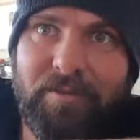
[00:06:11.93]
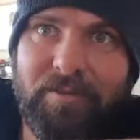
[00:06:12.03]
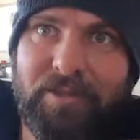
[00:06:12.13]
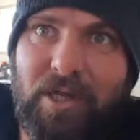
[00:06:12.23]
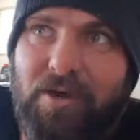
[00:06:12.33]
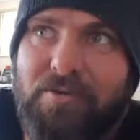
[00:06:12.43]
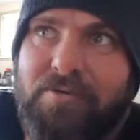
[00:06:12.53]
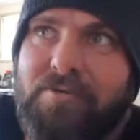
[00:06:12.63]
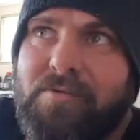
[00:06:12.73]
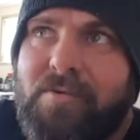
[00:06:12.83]

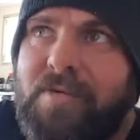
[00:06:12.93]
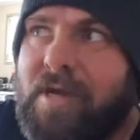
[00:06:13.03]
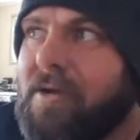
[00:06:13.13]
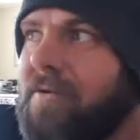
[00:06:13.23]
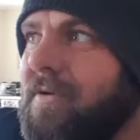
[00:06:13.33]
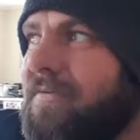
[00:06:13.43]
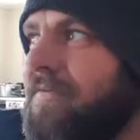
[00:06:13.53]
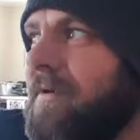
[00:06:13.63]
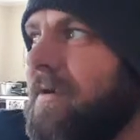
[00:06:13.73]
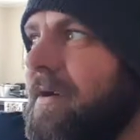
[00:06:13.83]
So if
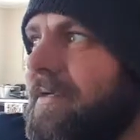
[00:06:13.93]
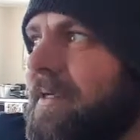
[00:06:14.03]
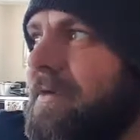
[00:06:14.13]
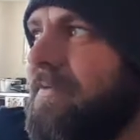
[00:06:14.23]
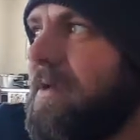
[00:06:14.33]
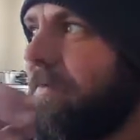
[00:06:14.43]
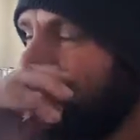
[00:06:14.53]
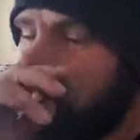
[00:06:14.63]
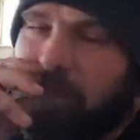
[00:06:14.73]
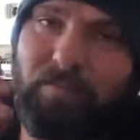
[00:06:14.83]
I don't know if I
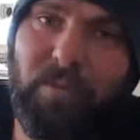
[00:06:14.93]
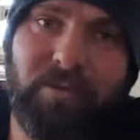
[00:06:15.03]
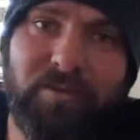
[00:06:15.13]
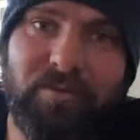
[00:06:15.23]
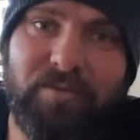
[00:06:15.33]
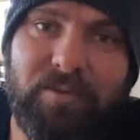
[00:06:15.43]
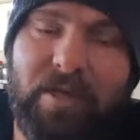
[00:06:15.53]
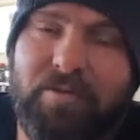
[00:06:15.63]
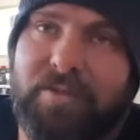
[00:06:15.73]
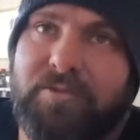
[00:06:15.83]
should
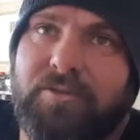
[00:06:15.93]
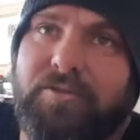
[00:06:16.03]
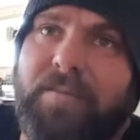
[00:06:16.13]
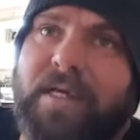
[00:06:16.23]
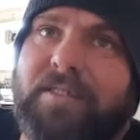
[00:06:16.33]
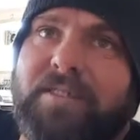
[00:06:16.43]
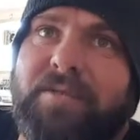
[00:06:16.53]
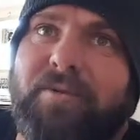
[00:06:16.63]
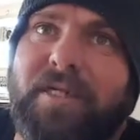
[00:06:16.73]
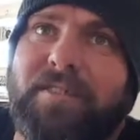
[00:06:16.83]
go into the supermarket and
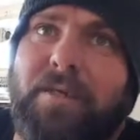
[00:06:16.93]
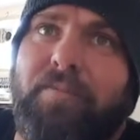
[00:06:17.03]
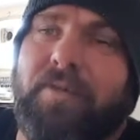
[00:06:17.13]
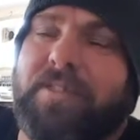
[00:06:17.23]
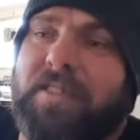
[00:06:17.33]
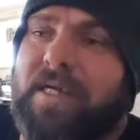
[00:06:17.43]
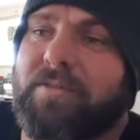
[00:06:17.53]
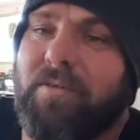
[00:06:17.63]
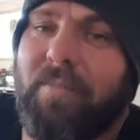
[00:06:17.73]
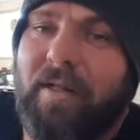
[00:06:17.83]
see what else they're putting
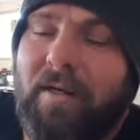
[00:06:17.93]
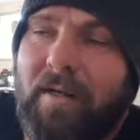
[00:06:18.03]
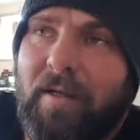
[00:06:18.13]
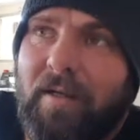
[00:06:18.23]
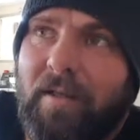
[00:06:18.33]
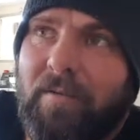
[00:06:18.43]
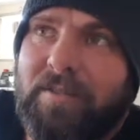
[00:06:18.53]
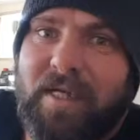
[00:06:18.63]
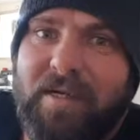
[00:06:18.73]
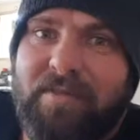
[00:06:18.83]
stars on, but
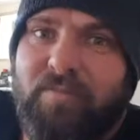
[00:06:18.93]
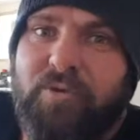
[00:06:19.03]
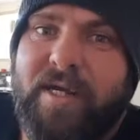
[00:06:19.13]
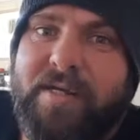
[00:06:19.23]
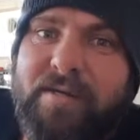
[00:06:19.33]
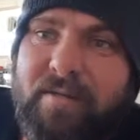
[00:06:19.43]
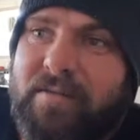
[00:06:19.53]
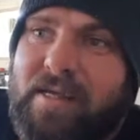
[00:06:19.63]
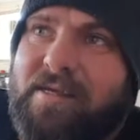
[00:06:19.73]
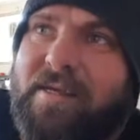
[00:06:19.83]
say bread,
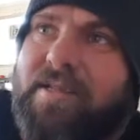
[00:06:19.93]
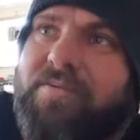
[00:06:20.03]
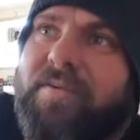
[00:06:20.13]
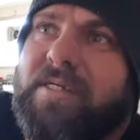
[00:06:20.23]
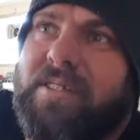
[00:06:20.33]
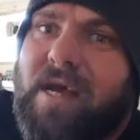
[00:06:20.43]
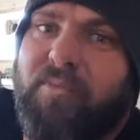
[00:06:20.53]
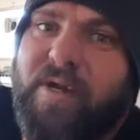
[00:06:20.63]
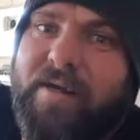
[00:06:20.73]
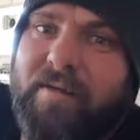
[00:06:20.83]
say you get a 3-star
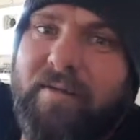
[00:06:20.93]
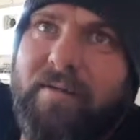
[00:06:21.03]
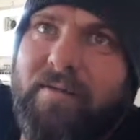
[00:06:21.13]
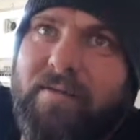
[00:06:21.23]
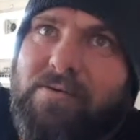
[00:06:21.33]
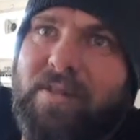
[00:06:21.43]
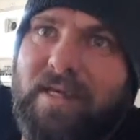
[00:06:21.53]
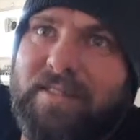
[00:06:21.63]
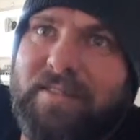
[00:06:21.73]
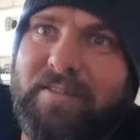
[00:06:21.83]
bread, well,
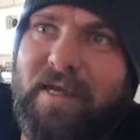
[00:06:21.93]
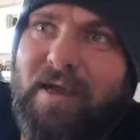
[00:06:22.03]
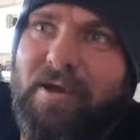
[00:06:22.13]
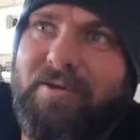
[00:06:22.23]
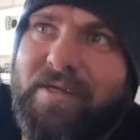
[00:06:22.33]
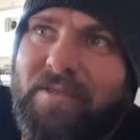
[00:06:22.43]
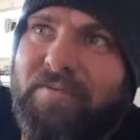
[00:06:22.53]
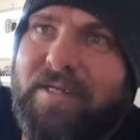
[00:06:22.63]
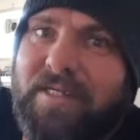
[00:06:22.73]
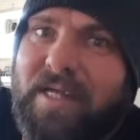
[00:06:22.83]
that's only a
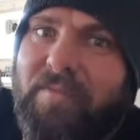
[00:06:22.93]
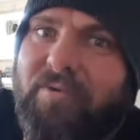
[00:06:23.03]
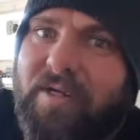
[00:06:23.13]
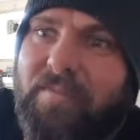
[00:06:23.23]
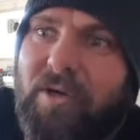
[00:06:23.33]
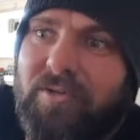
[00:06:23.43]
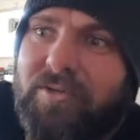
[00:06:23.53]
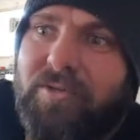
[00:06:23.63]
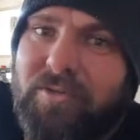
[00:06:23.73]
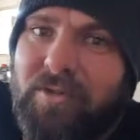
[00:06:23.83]
3-star bread
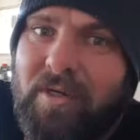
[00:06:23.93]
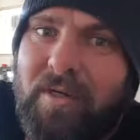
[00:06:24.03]
opposed to